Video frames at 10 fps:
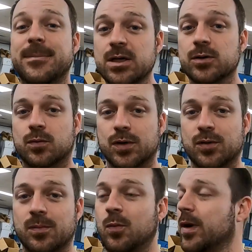build
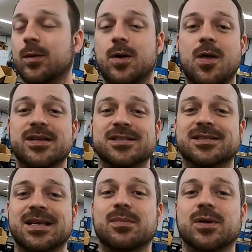room. We don't call this
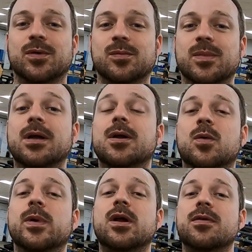an assembly room.
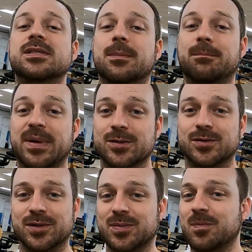We call this the
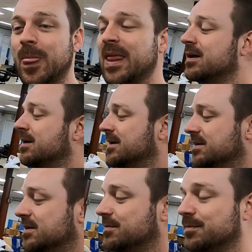build room.
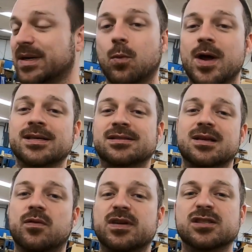But it wasn't a
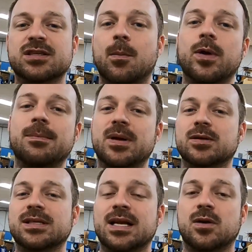subwoofer, so somebody
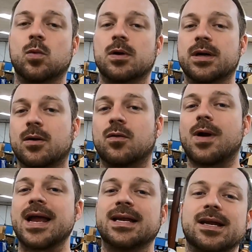built it into one
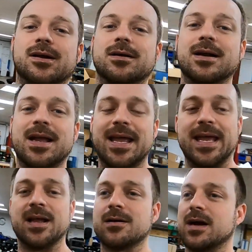right here
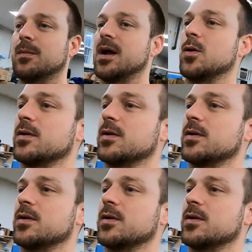in Claremont,